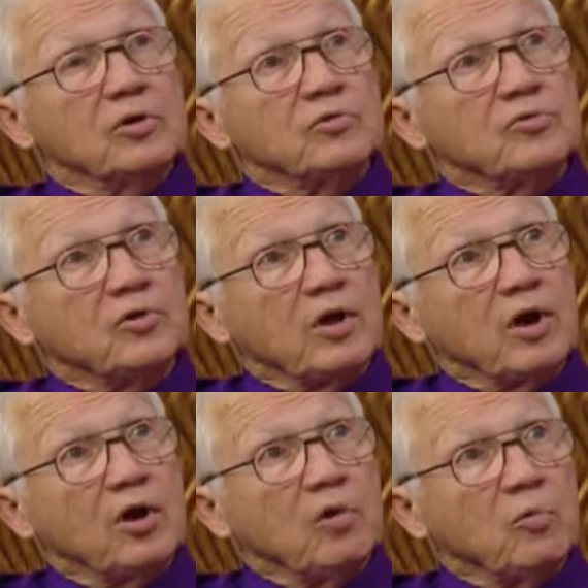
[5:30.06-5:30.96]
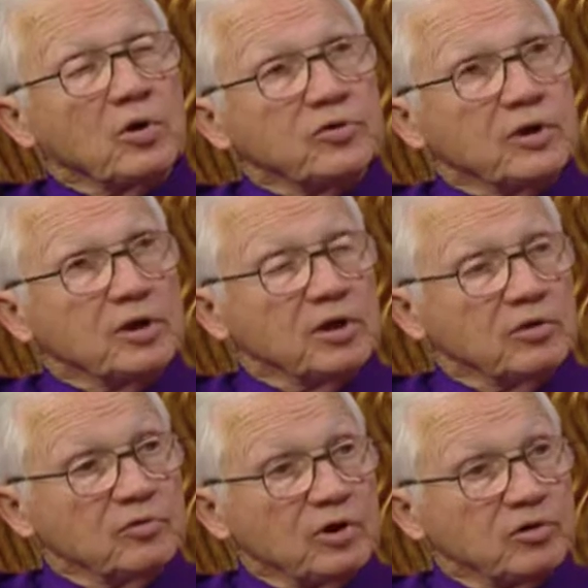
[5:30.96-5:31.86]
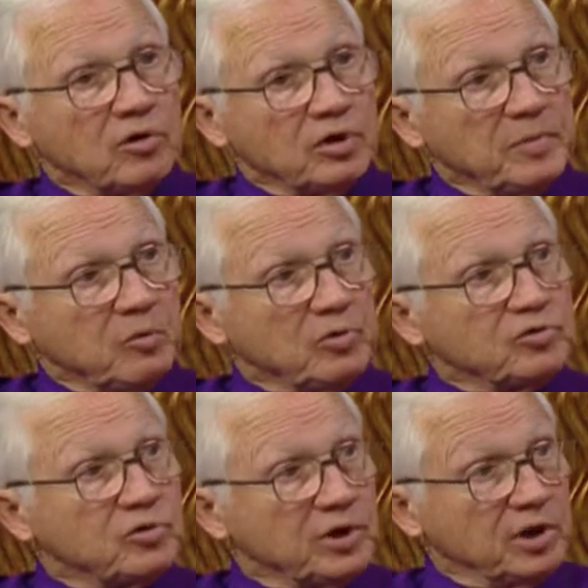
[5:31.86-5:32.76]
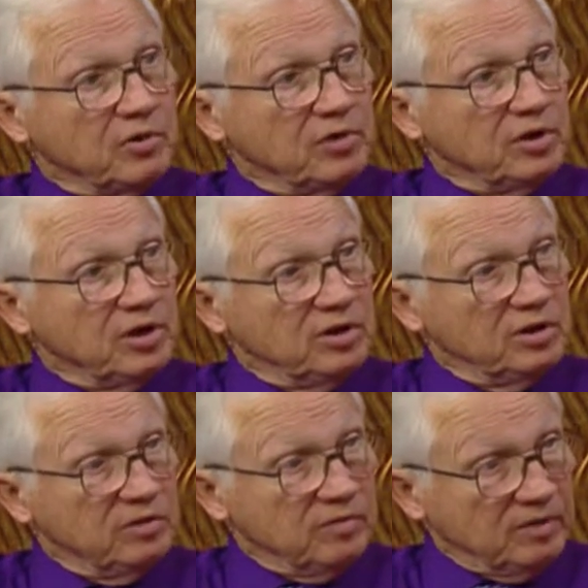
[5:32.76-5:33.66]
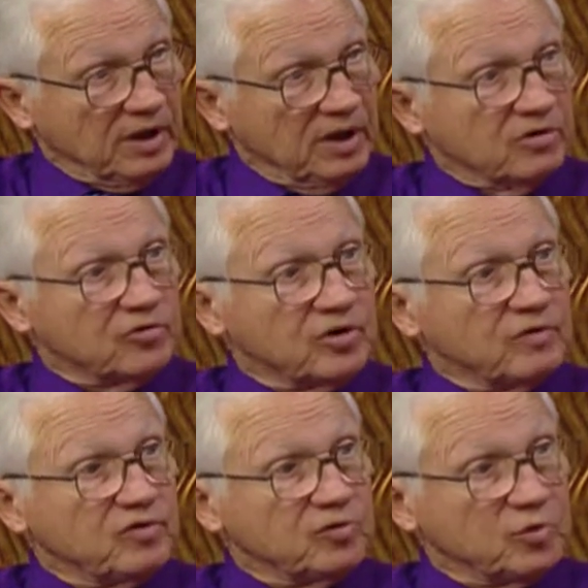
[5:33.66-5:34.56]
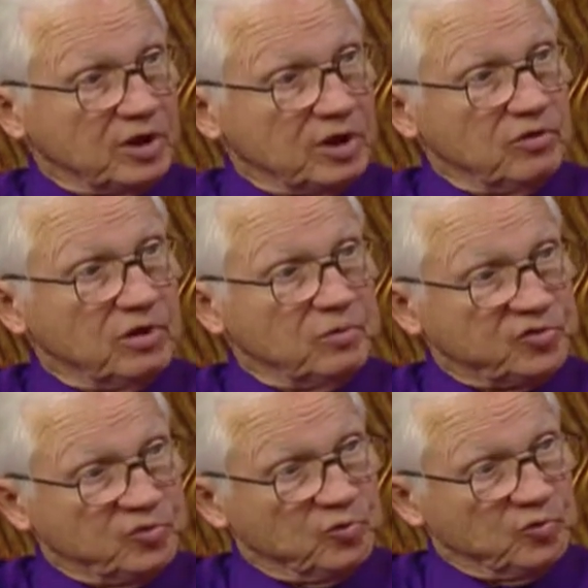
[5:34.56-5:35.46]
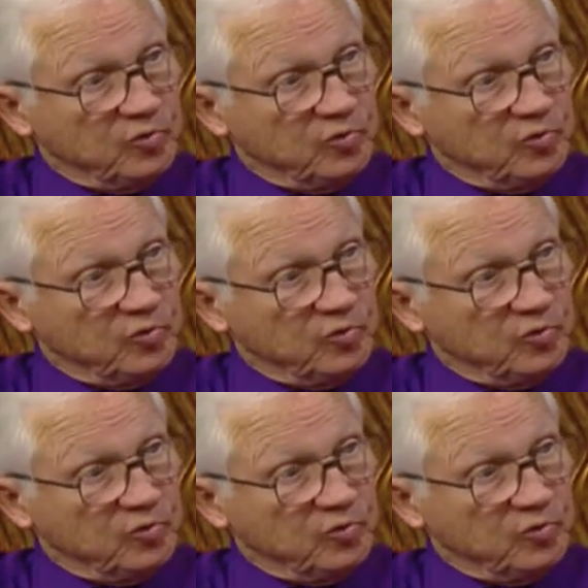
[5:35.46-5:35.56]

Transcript: So they all work together. They talk about what's going on in dining services within their yes.